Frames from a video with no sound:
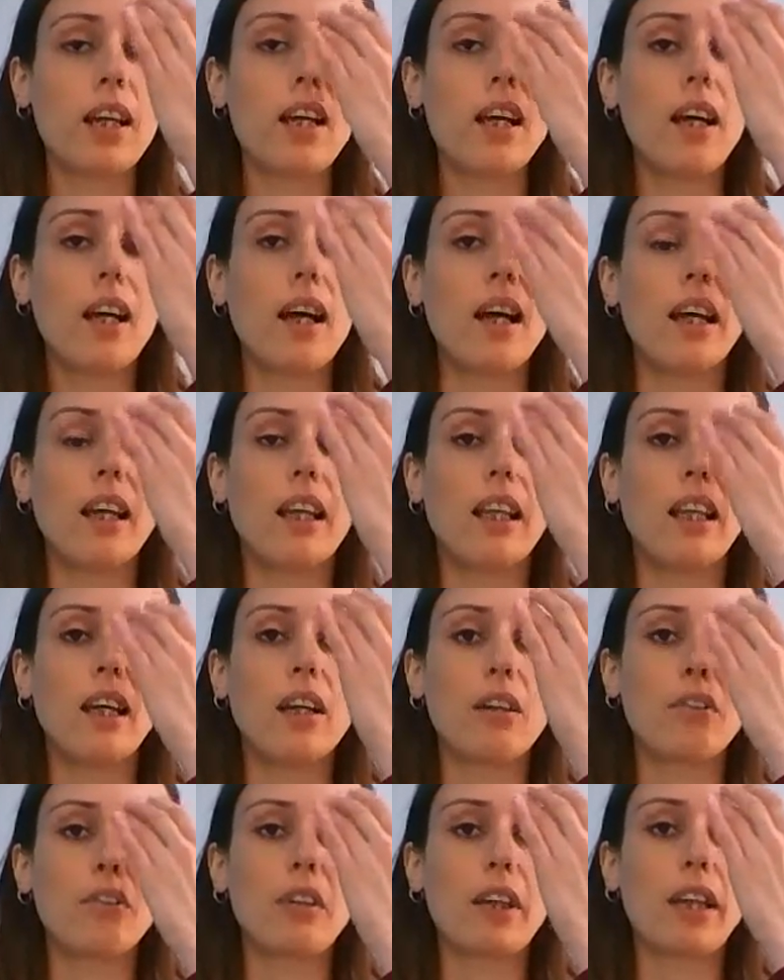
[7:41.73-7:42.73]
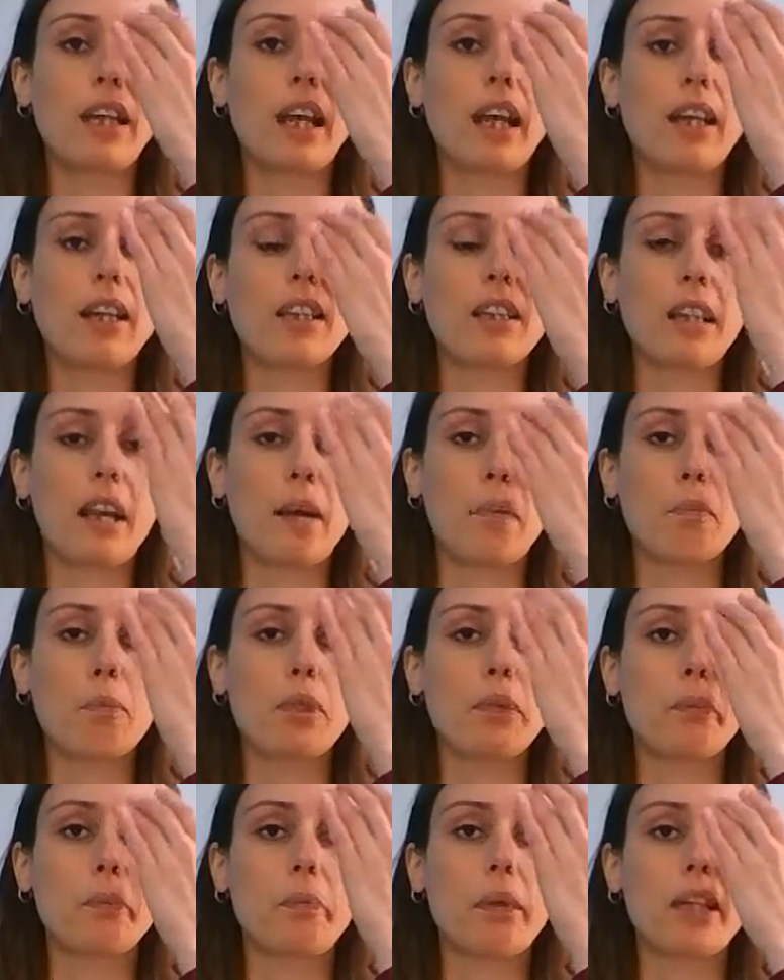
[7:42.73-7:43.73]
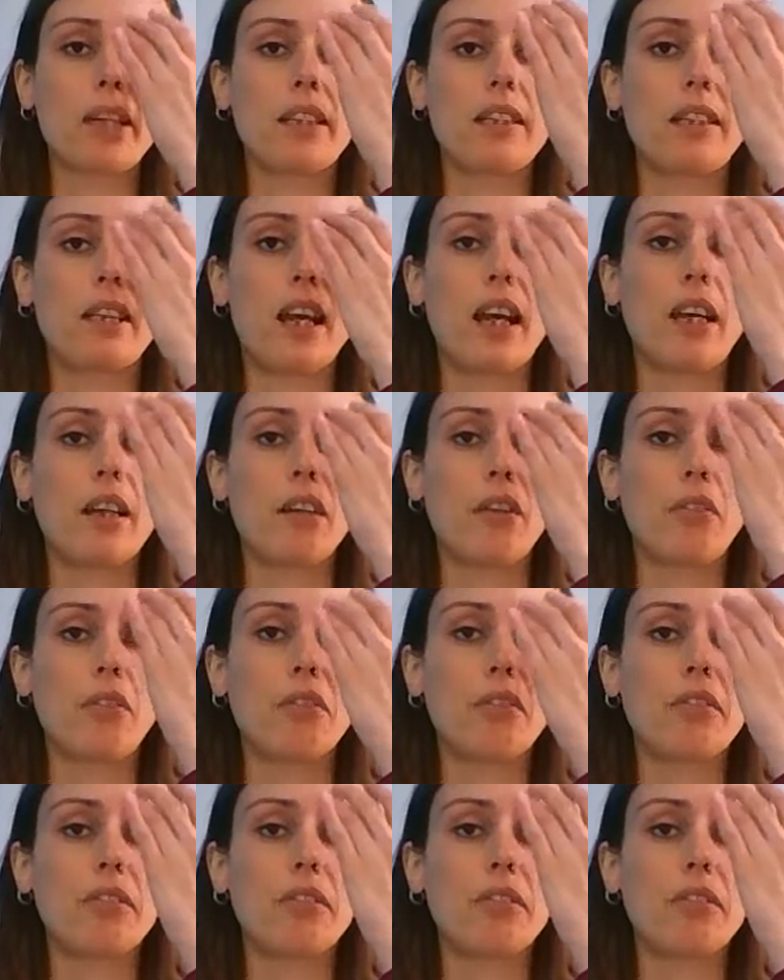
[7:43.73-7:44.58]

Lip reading: I love and accept myself.